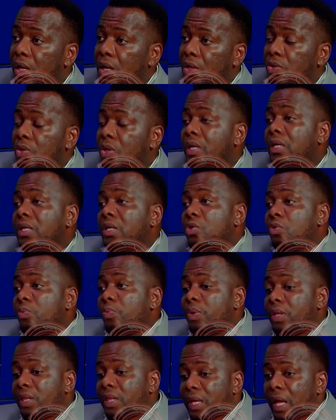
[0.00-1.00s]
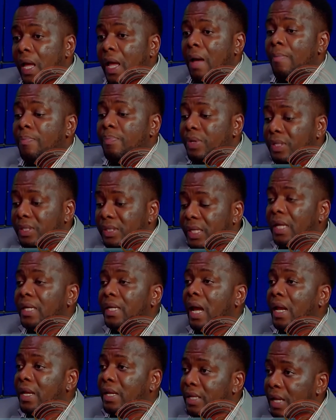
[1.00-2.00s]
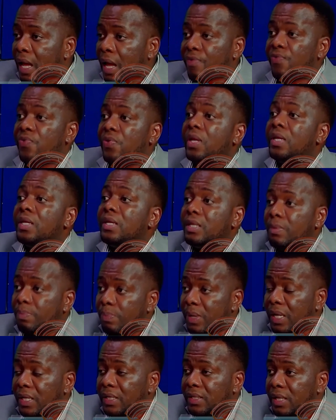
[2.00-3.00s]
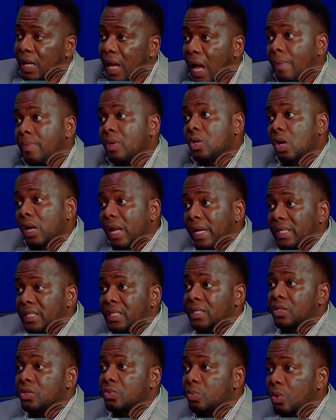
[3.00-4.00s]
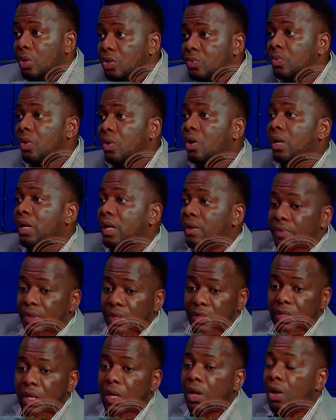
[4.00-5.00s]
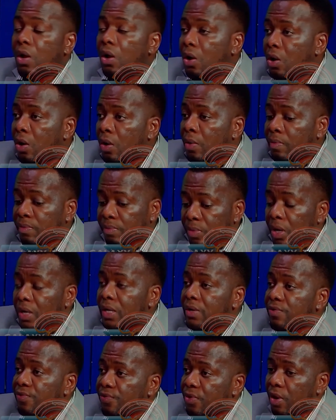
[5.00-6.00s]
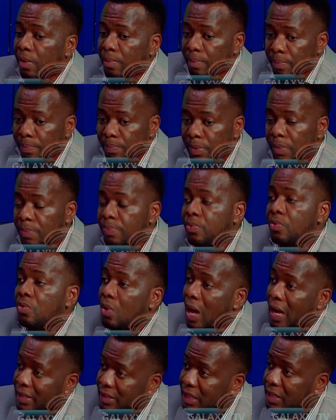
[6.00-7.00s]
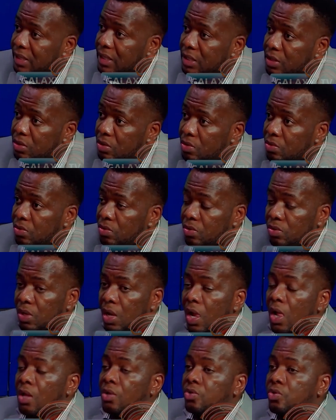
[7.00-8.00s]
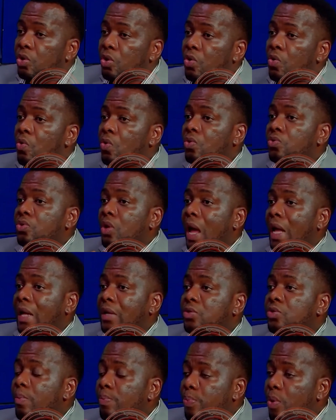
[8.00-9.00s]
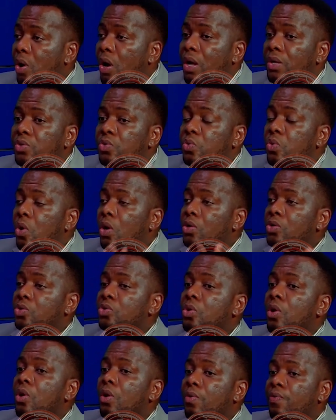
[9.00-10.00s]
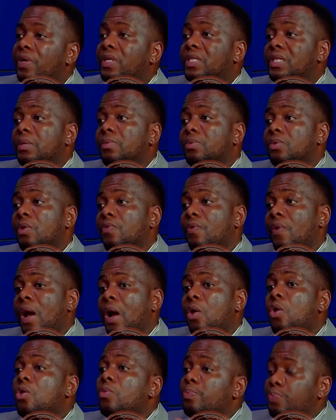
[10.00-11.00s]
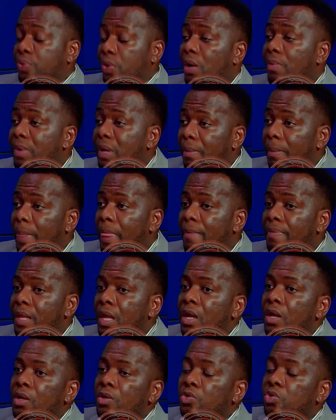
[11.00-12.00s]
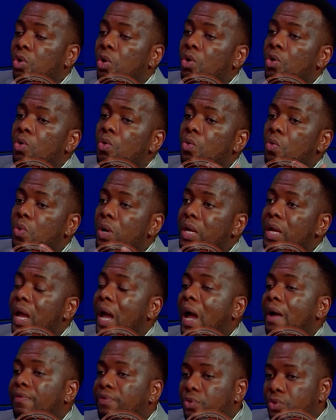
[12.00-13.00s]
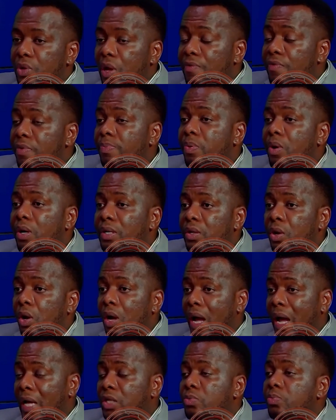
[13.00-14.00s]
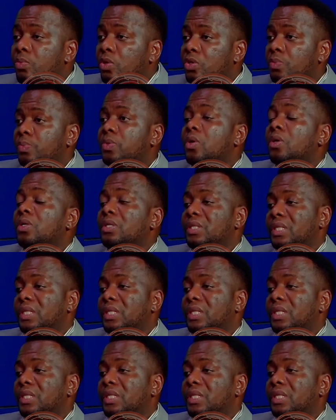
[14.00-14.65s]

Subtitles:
So that they will be there and pretend that they are filling the place, and collecting small levies or money from people who are accessing those roads. So at some point, we're also victims of our own problem. So we have to, everybody, all hands must be on deck,